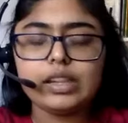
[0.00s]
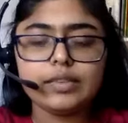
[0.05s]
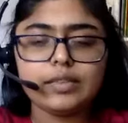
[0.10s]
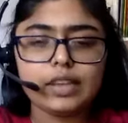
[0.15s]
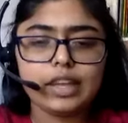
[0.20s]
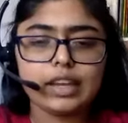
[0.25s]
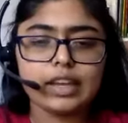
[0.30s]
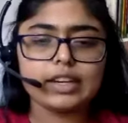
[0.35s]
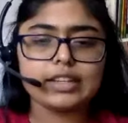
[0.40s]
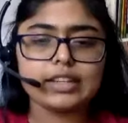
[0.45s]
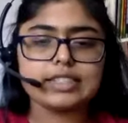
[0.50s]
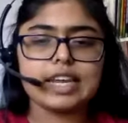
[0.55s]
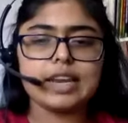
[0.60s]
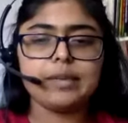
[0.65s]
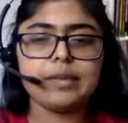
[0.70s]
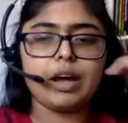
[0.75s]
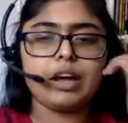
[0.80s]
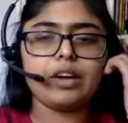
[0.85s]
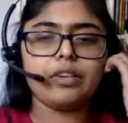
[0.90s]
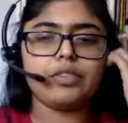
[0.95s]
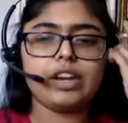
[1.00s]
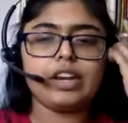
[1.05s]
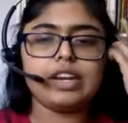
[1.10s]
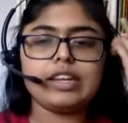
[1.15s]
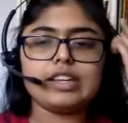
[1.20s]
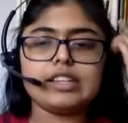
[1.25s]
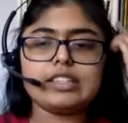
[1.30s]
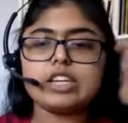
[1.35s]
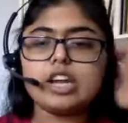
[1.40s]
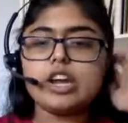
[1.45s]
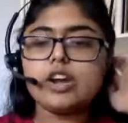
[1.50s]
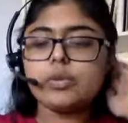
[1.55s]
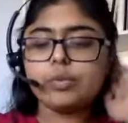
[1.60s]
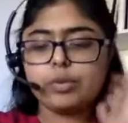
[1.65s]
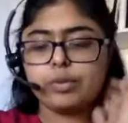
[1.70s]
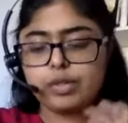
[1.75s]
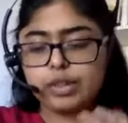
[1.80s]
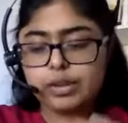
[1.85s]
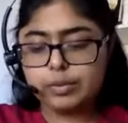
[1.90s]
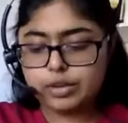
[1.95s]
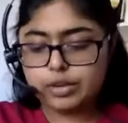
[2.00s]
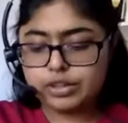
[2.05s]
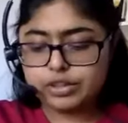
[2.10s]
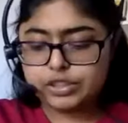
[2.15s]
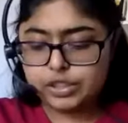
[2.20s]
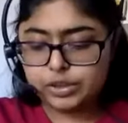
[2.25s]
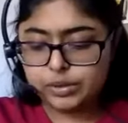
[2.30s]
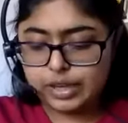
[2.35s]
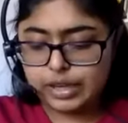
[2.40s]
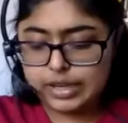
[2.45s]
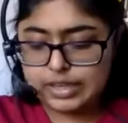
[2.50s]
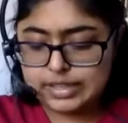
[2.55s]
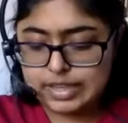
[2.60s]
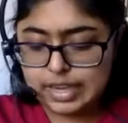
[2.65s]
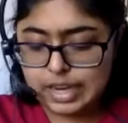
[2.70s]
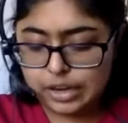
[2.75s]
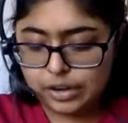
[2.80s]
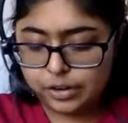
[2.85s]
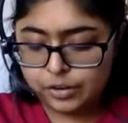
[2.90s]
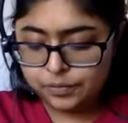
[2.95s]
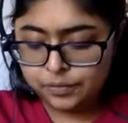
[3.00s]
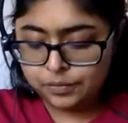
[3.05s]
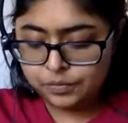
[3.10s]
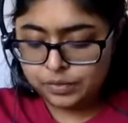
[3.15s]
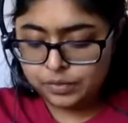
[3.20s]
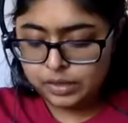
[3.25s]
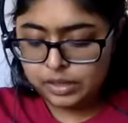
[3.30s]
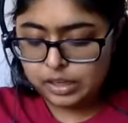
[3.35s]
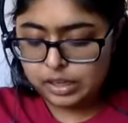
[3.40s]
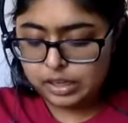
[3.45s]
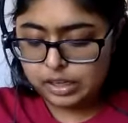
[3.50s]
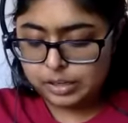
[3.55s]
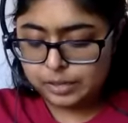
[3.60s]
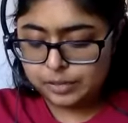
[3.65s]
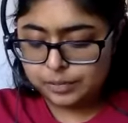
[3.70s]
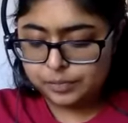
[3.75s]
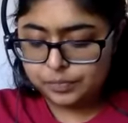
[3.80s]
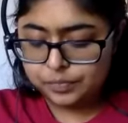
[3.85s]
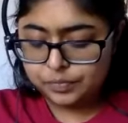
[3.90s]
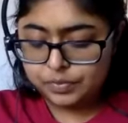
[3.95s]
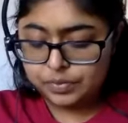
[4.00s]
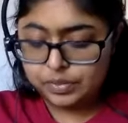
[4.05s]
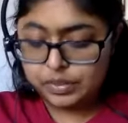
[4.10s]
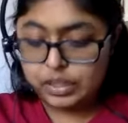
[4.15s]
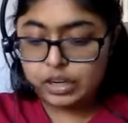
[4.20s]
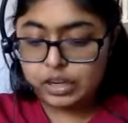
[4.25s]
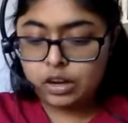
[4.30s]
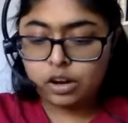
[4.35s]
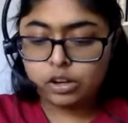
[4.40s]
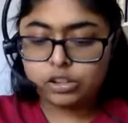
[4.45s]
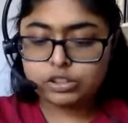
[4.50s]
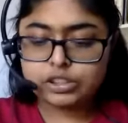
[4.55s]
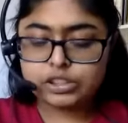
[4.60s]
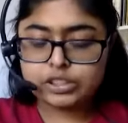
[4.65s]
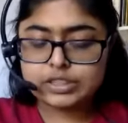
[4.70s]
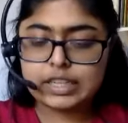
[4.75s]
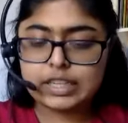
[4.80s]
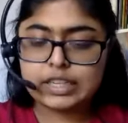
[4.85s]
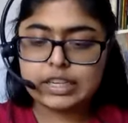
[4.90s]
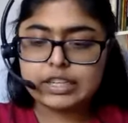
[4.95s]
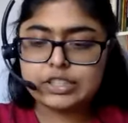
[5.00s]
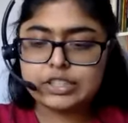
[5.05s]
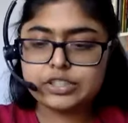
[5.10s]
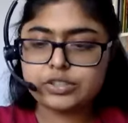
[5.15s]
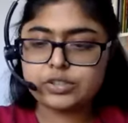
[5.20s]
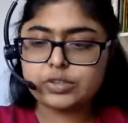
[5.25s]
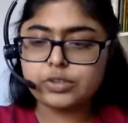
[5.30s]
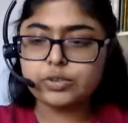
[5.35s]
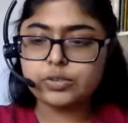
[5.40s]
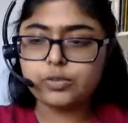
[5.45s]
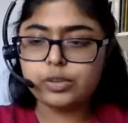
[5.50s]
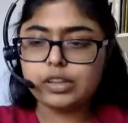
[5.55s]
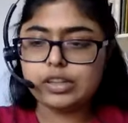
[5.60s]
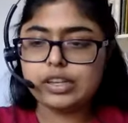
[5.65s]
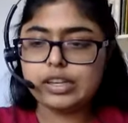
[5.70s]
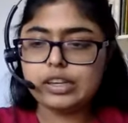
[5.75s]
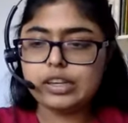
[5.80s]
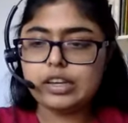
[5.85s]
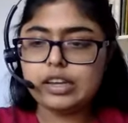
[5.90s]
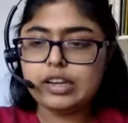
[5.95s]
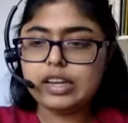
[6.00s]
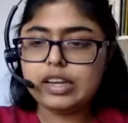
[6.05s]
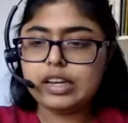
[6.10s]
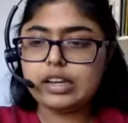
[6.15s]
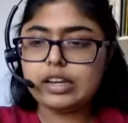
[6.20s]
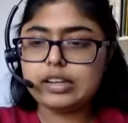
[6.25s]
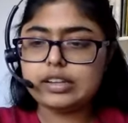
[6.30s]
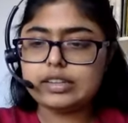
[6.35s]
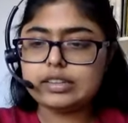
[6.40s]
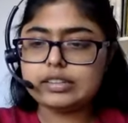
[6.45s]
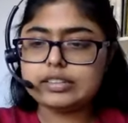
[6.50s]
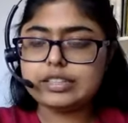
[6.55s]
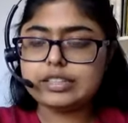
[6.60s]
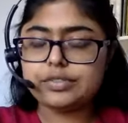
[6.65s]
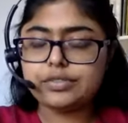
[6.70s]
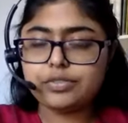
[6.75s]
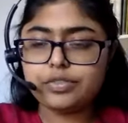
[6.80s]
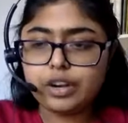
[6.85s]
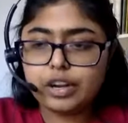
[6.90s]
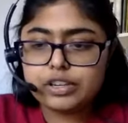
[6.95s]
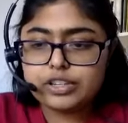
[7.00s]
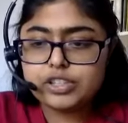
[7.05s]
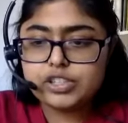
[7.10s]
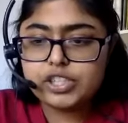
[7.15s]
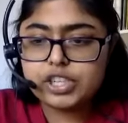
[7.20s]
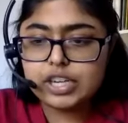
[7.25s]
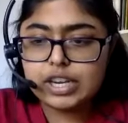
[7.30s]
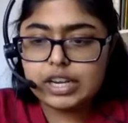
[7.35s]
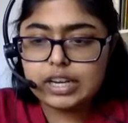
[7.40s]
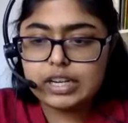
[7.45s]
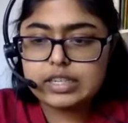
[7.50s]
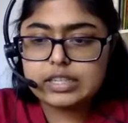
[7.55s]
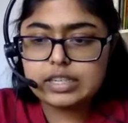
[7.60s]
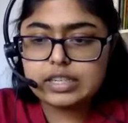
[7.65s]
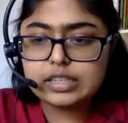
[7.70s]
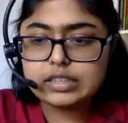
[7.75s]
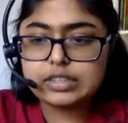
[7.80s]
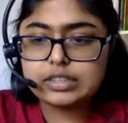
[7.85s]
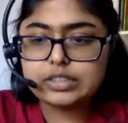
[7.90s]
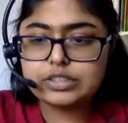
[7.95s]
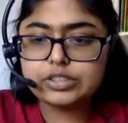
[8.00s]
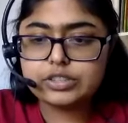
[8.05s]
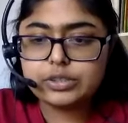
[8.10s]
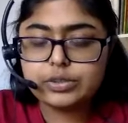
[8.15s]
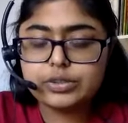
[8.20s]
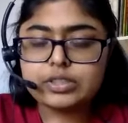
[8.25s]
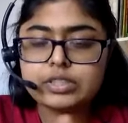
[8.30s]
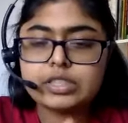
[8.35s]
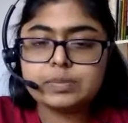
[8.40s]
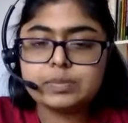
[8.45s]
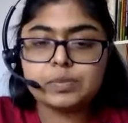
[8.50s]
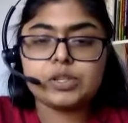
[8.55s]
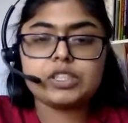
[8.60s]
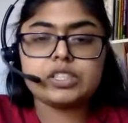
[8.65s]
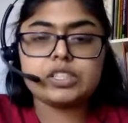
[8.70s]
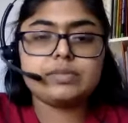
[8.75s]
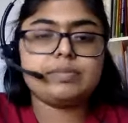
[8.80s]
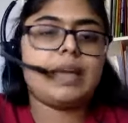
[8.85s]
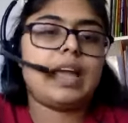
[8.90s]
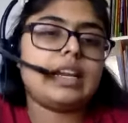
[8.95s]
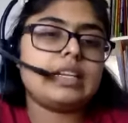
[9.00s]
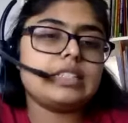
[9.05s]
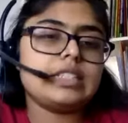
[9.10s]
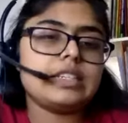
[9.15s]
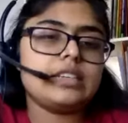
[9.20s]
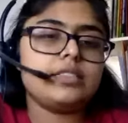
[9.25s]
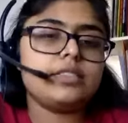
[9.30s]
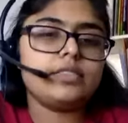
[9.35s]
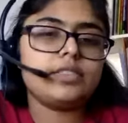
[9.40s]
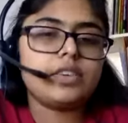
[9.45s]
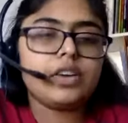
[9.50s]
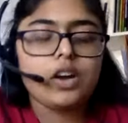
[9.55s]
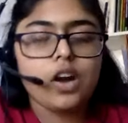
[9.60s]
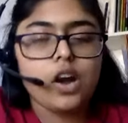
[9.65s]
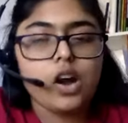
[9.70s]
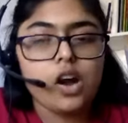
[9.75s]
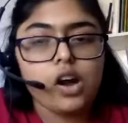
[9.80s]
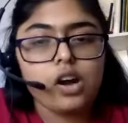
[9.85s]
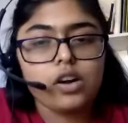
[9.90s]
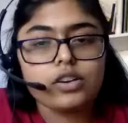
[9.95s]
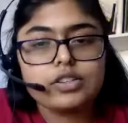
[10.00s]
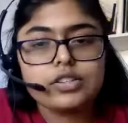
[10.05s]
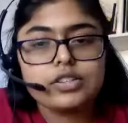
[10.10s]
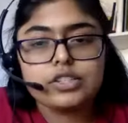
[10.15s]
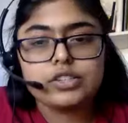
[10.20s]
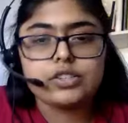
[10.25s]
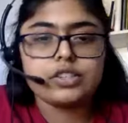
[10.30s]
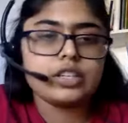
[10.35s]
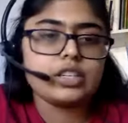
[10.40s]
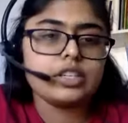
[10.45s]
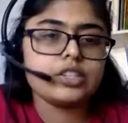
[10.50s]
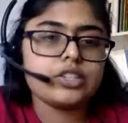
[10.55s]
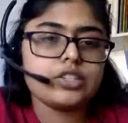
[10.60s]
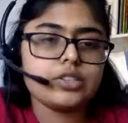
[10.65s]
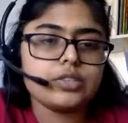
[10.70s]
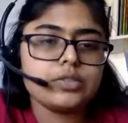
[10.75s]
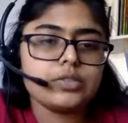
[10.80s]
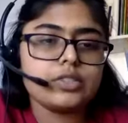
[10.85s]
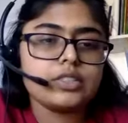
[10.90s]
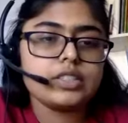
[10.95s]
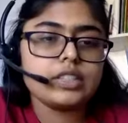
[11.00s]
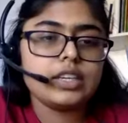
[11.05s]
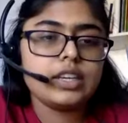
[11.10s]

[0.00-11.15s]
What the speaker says: like at a 10-mile radius, we really want to showcase how the cultures at each school really differentiate the student's perspective on certain issues.